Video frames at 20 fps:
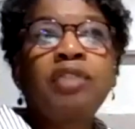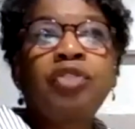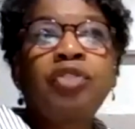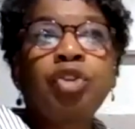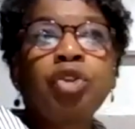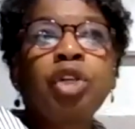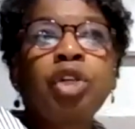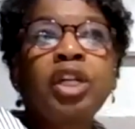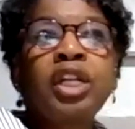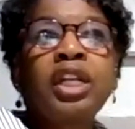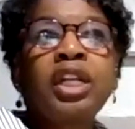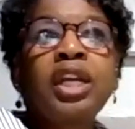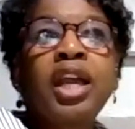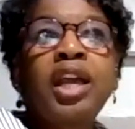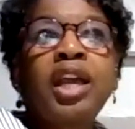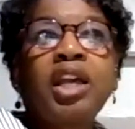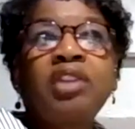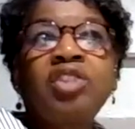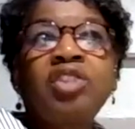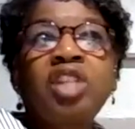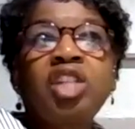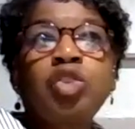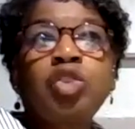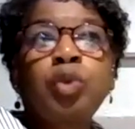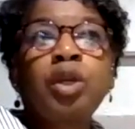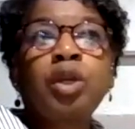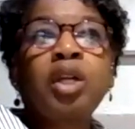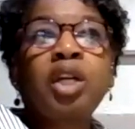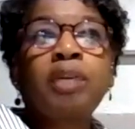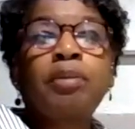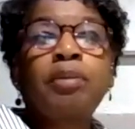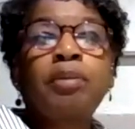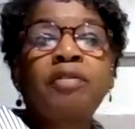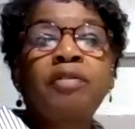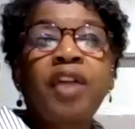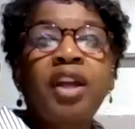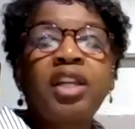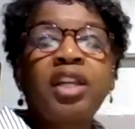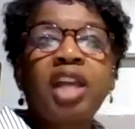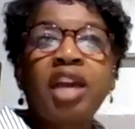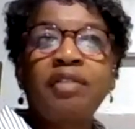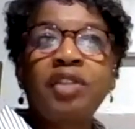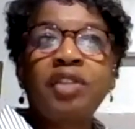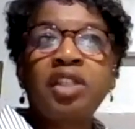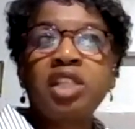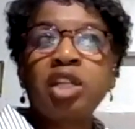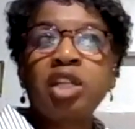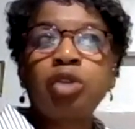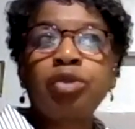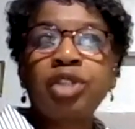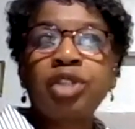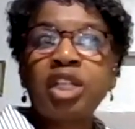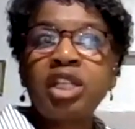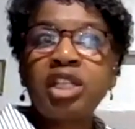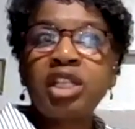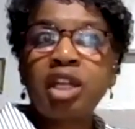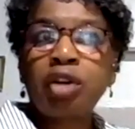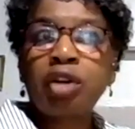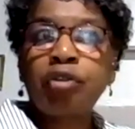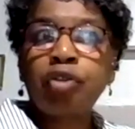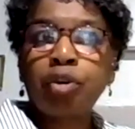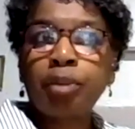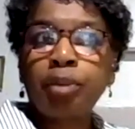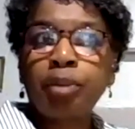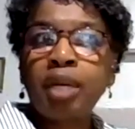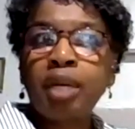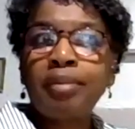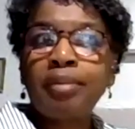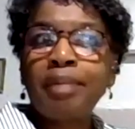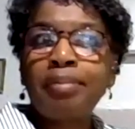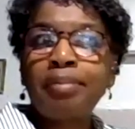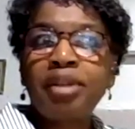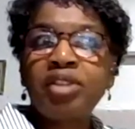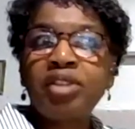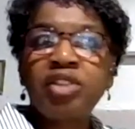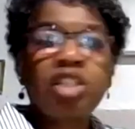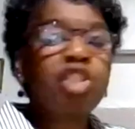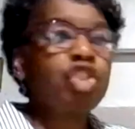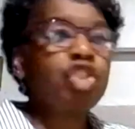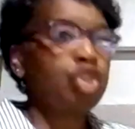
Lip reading: looking at, is NetSuite going to provide every single detail for me in my business?